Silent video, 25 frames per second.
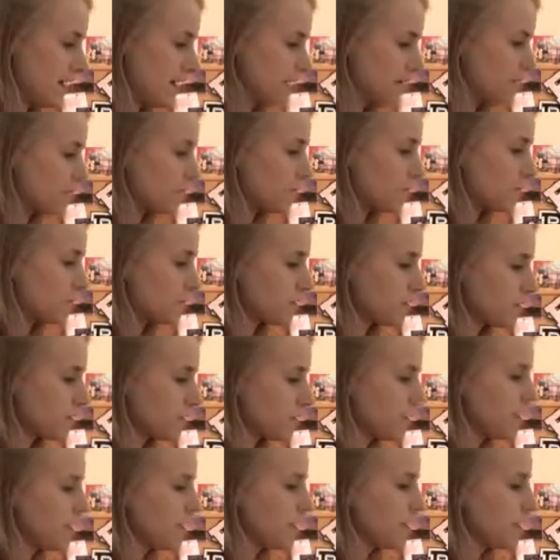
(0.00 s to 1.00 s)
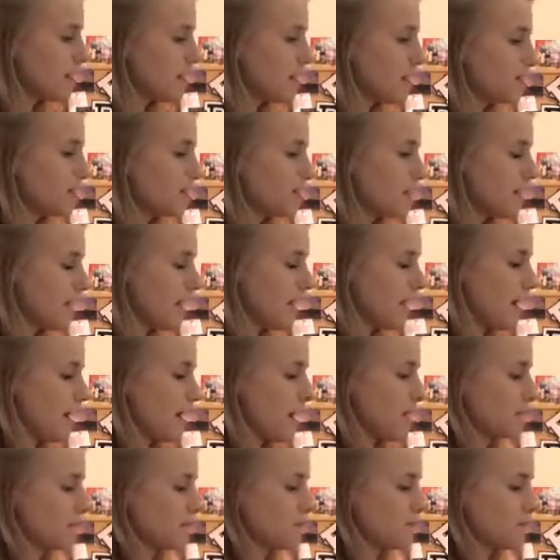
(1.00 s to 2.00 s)
equals,
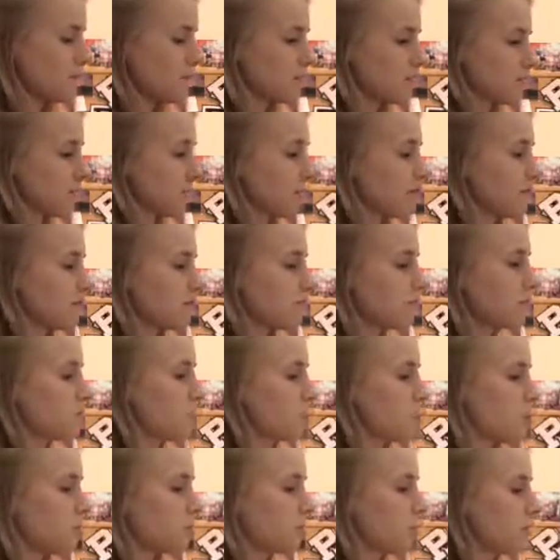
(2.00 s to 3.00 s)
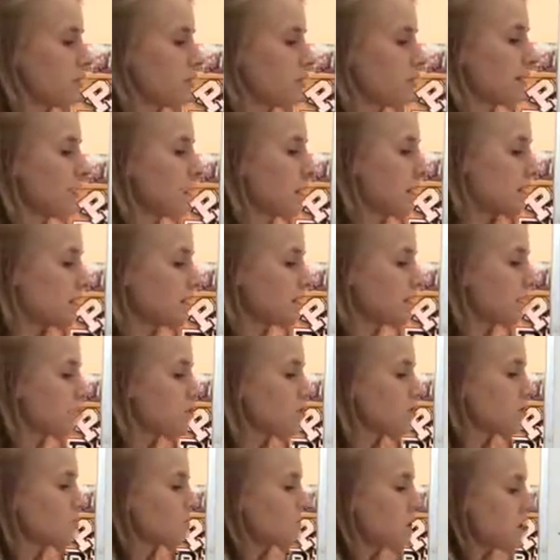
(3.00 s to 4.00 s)
I'm just going to write this a
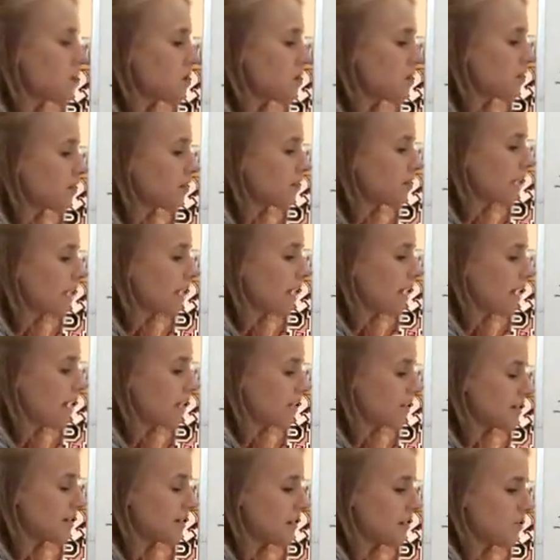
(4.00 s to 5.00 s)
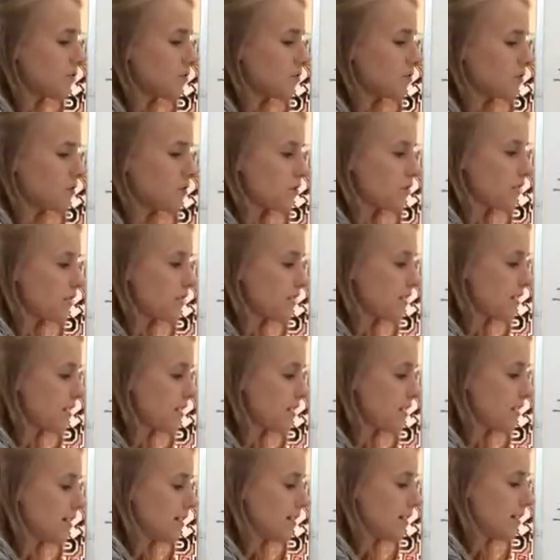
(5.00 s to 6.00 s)
little smaller, x equals 3,
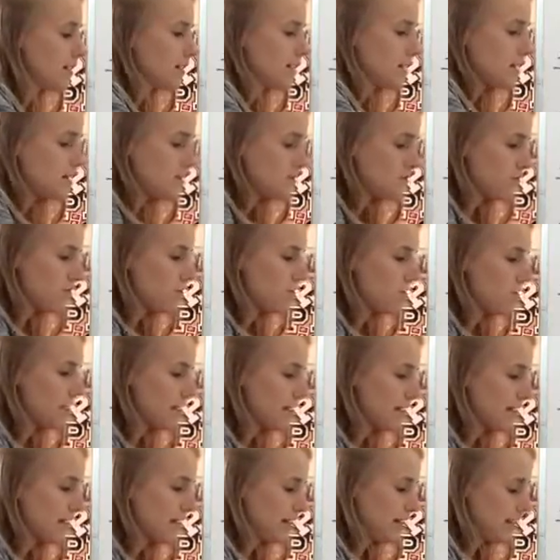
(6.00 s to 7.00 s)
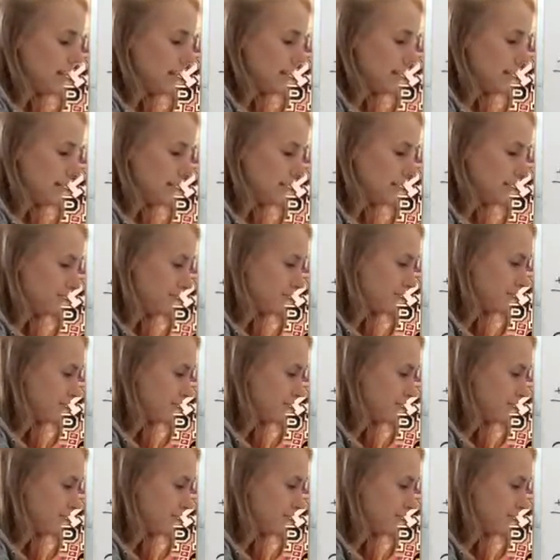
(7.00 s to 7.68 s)
equals 18.